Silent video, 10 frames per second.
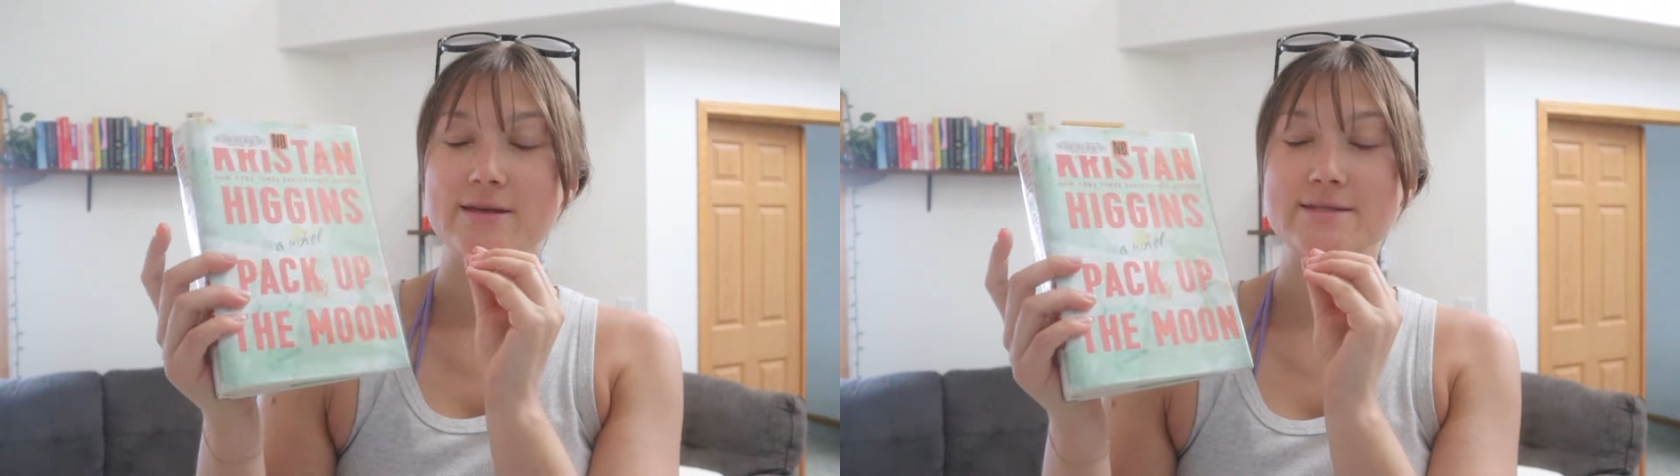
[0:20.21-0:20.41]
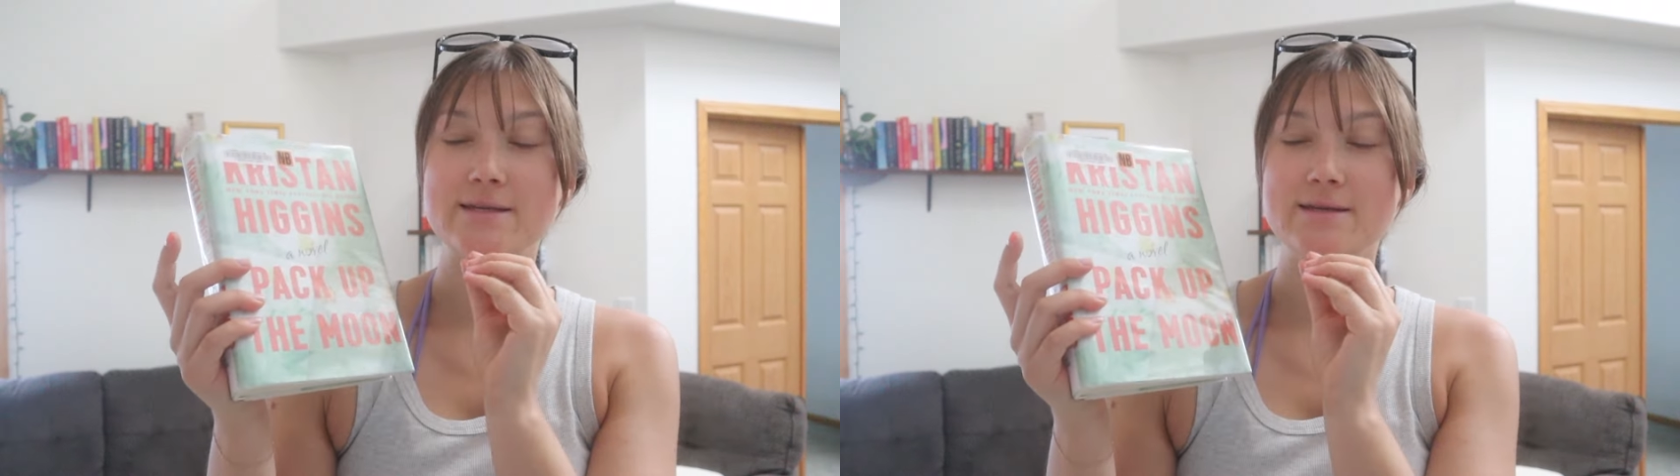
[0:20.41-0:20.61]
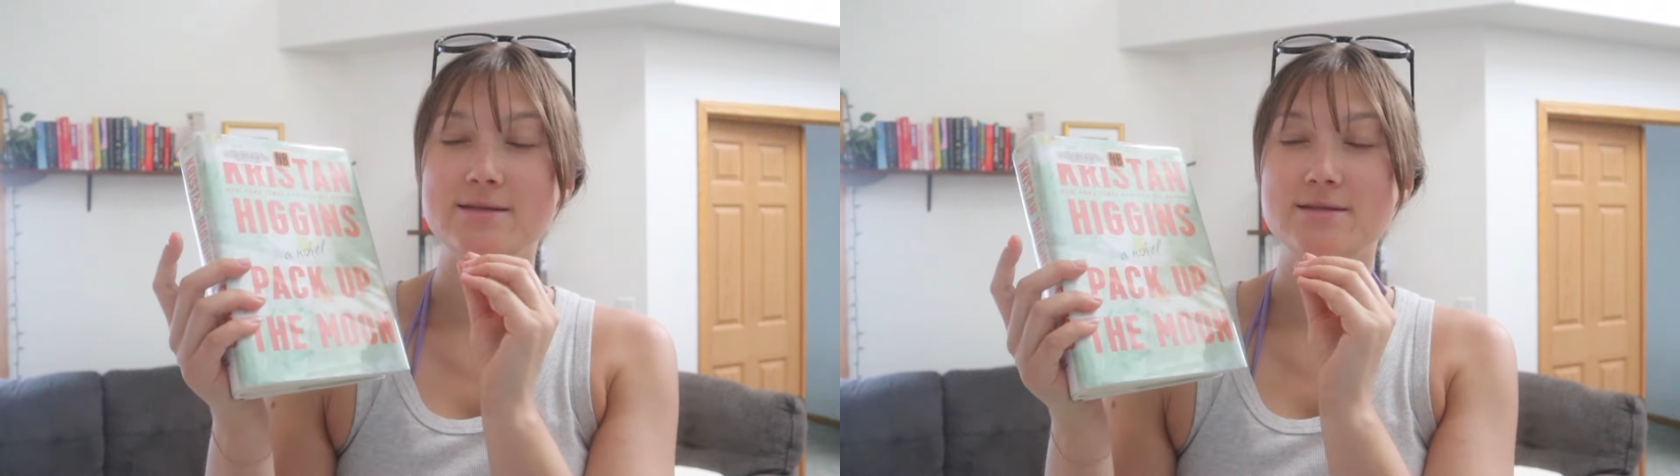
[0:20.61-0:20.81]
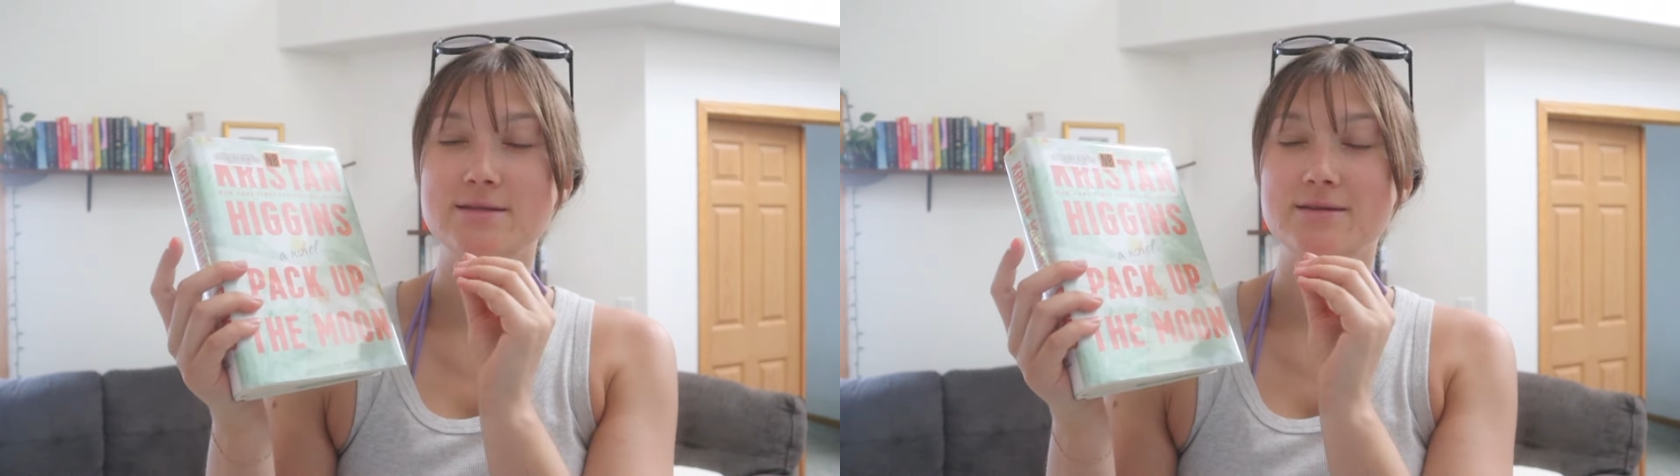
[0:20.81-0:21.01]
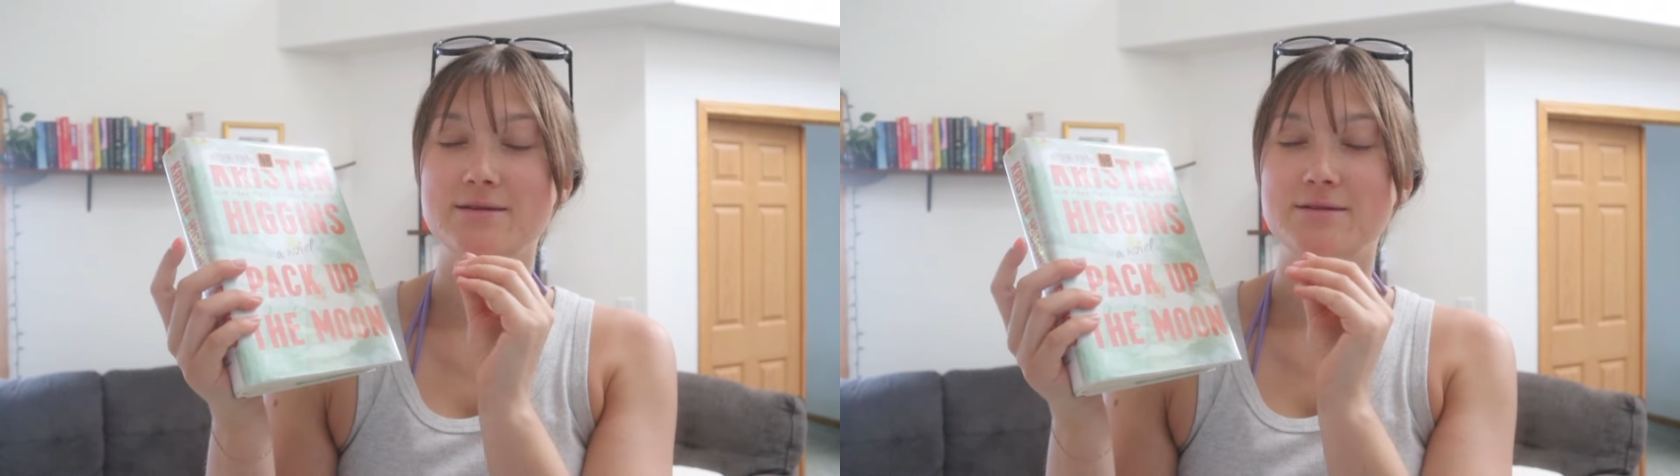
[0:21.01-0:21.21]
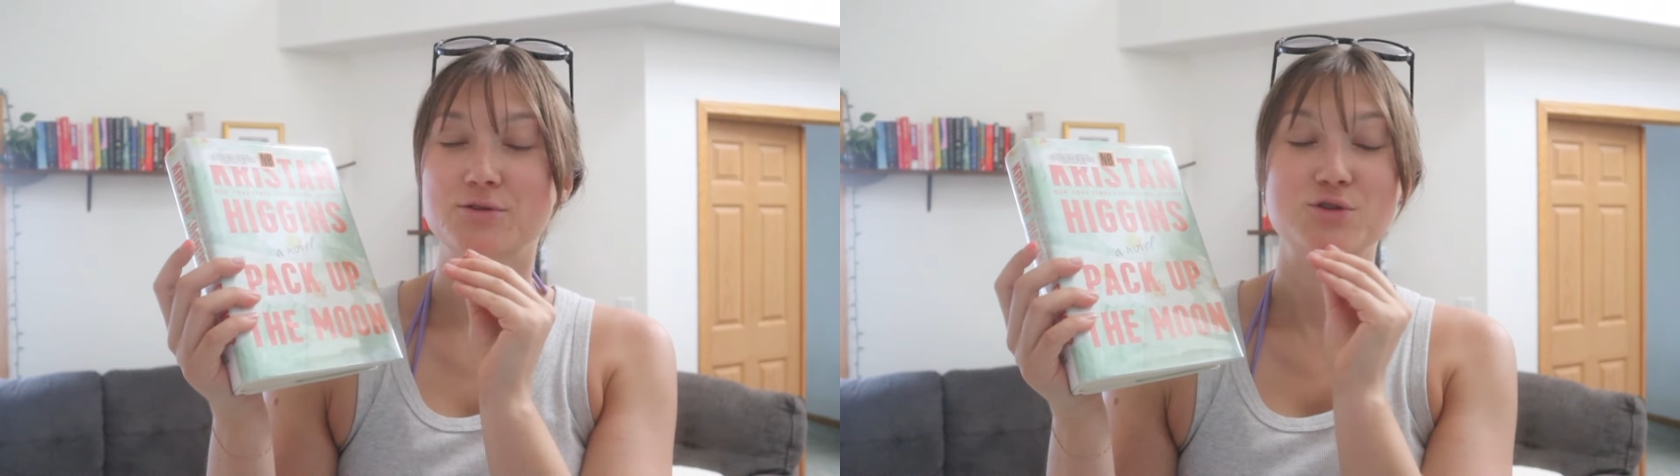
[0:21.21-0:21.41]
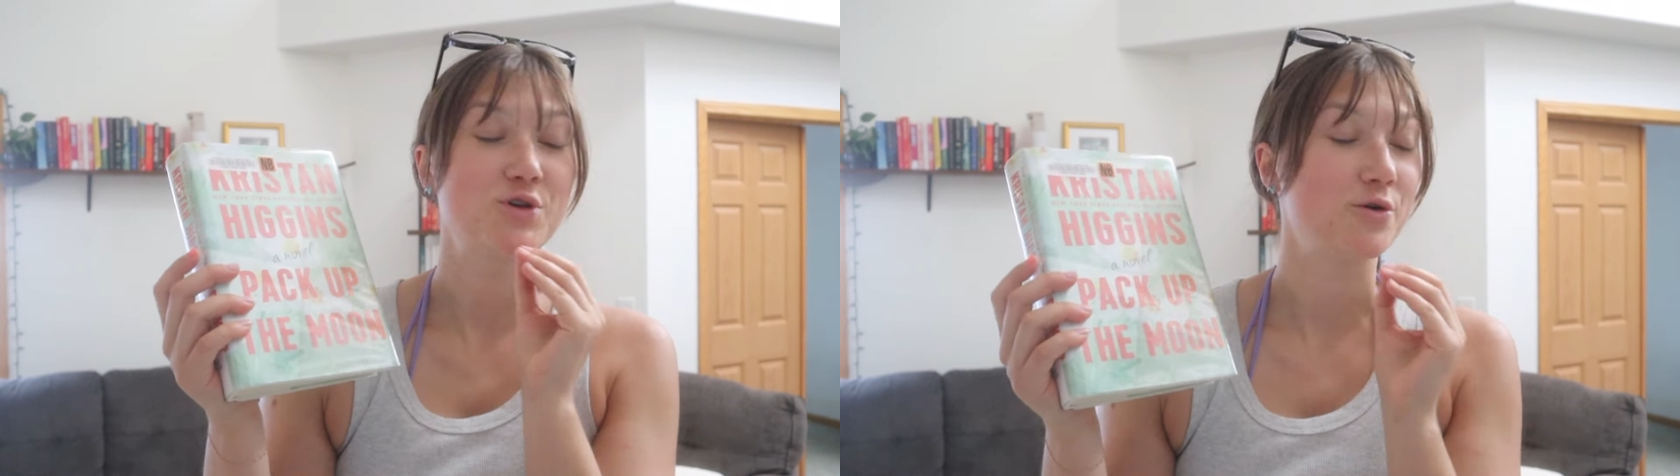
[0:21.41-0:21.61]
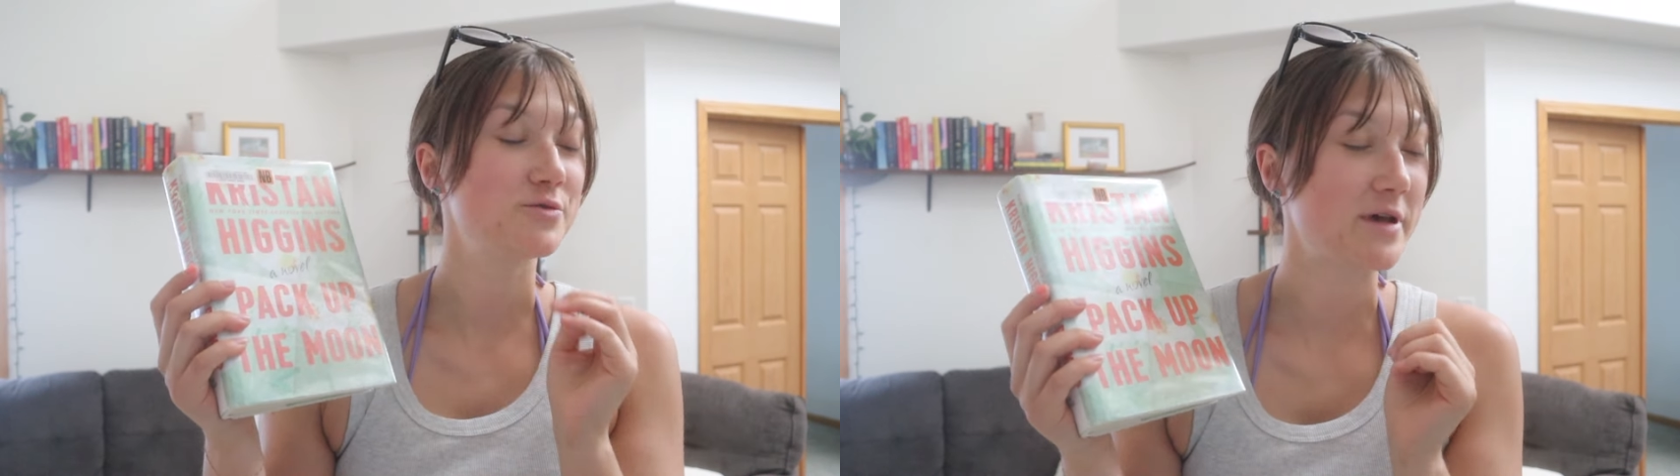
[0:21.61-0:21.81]
This is
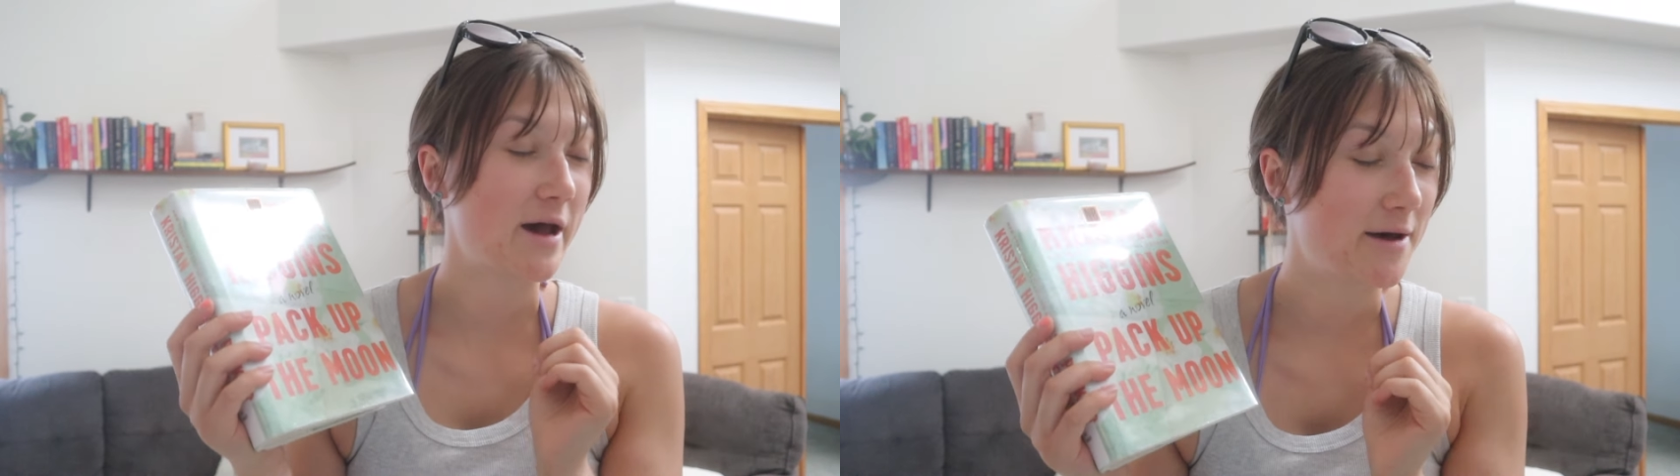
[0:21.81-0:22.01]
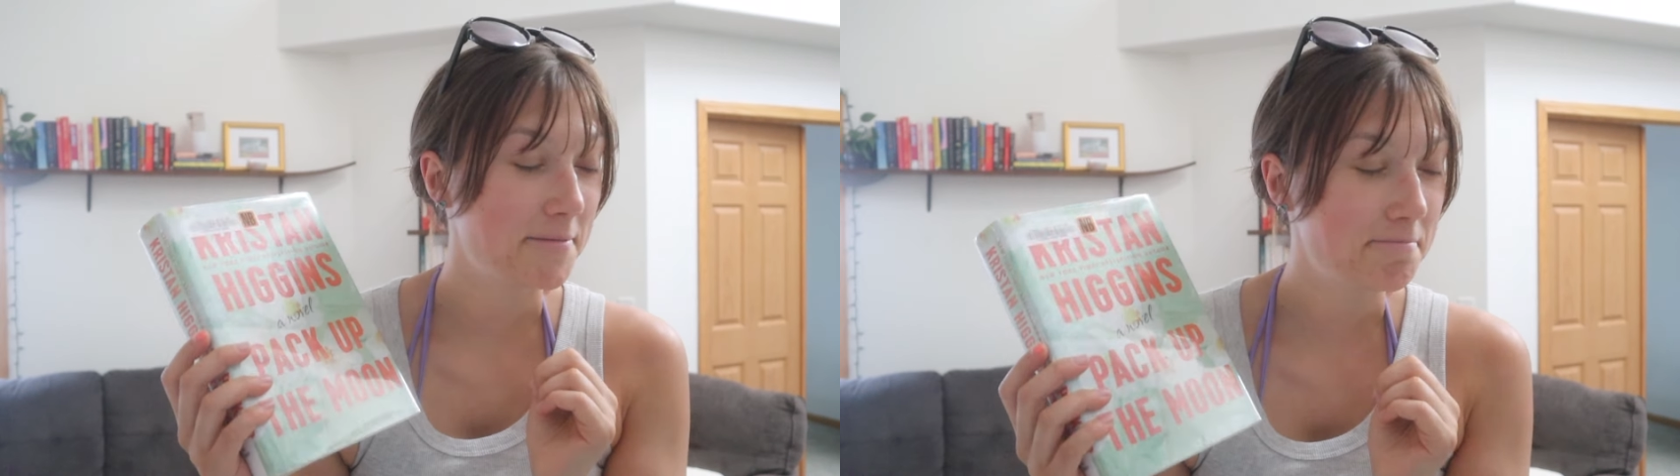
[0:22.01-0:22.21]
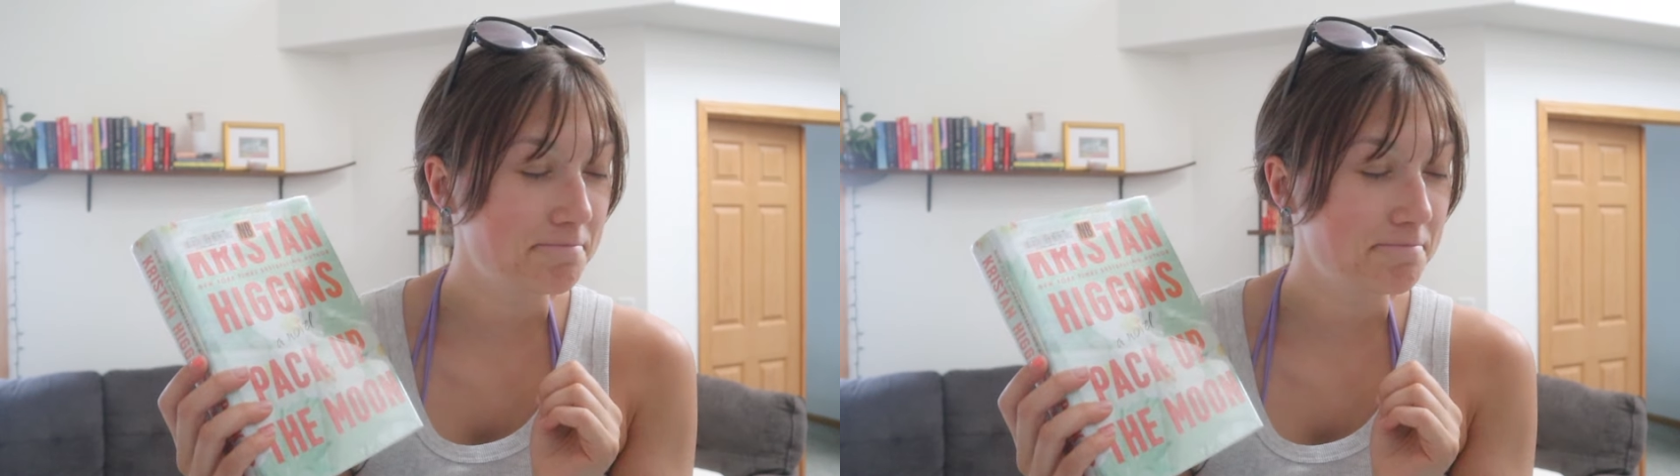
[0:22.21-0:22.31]
so sad.